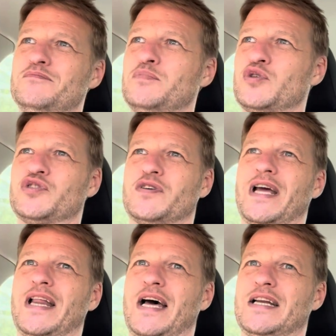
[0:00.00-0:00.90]
portray
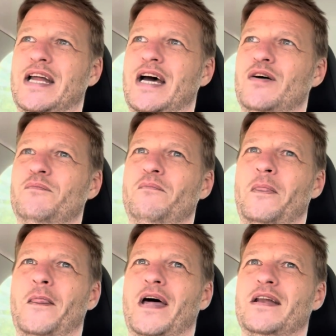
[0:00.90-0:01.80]
that now
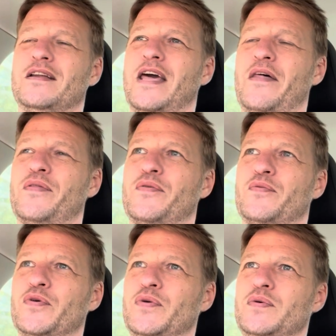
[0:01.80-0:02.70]
and get
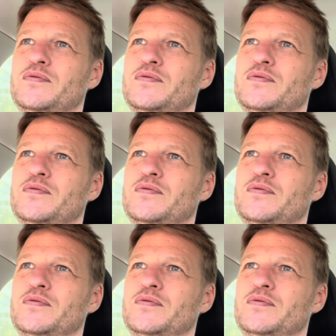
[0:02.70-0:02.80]
through